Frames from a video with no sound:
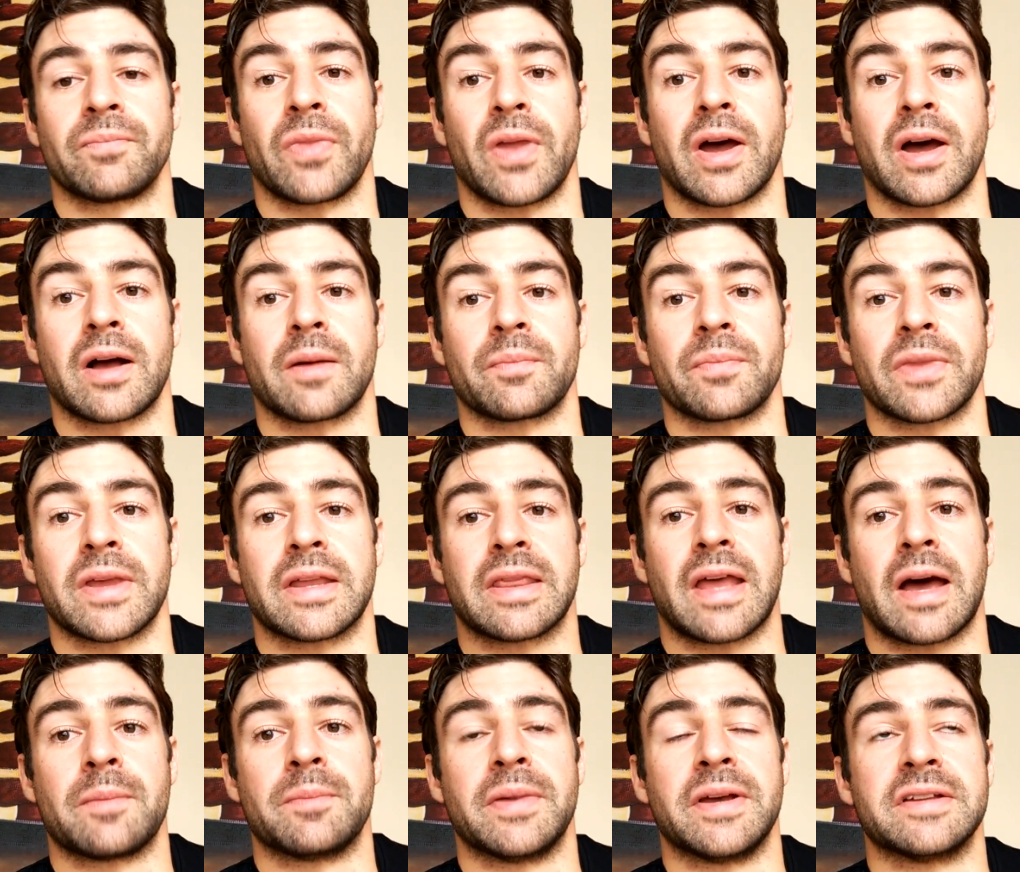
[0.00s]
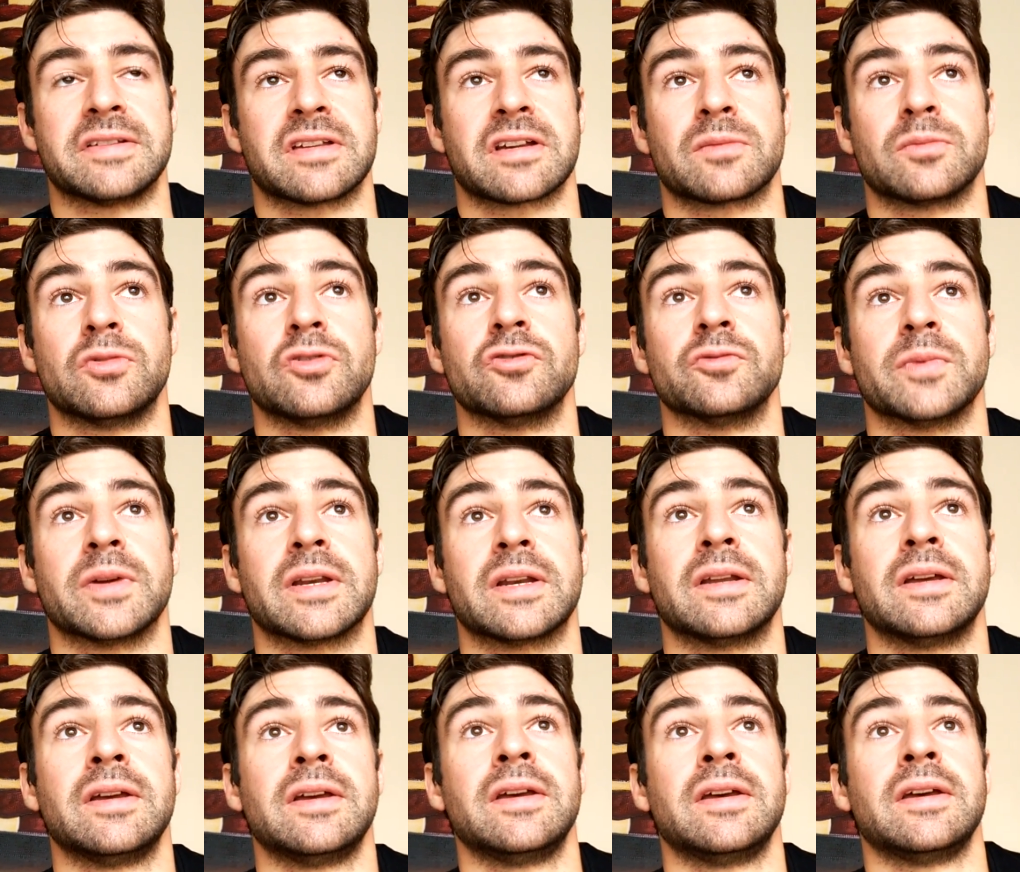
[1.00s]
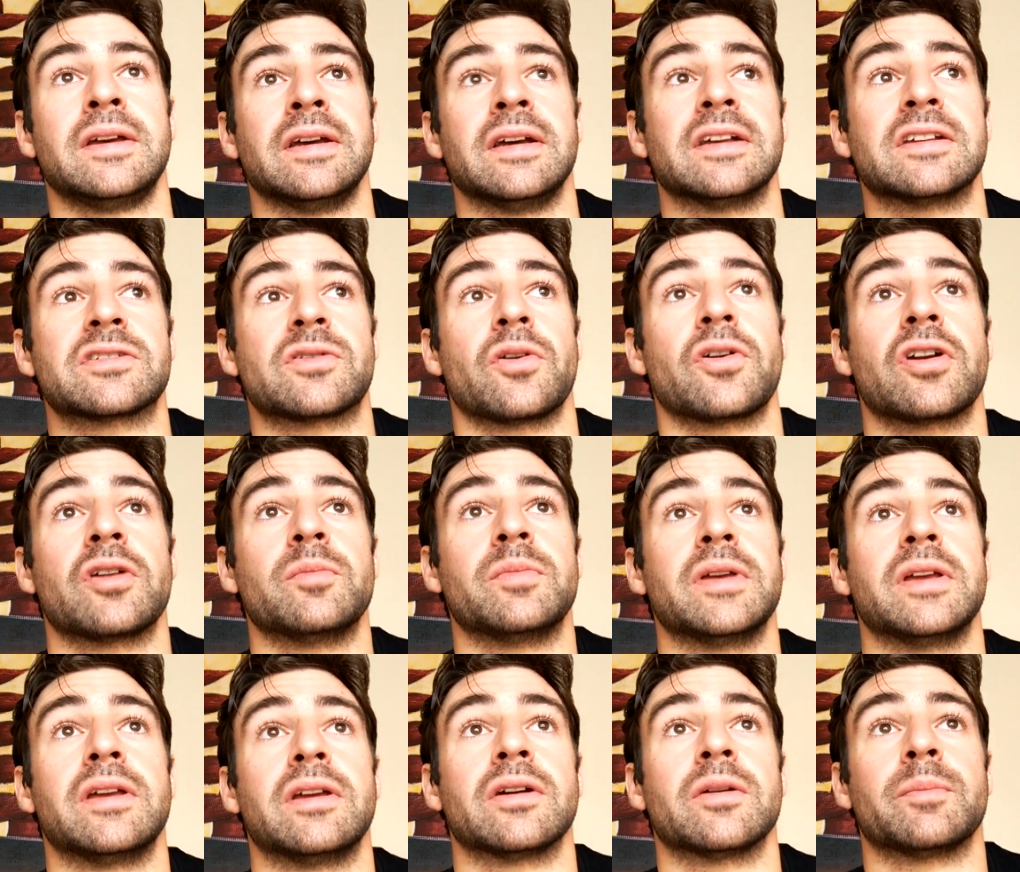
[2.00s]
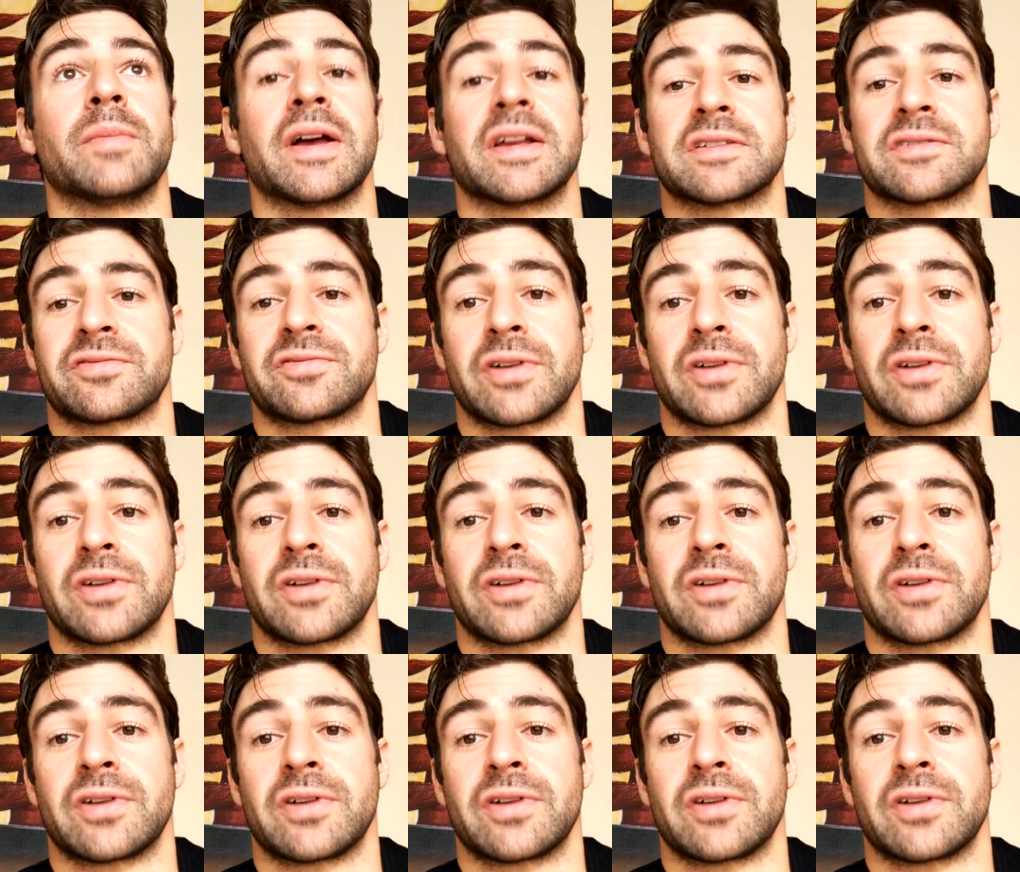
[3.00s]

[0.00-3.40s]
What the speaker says: And that basic movement is going to be your best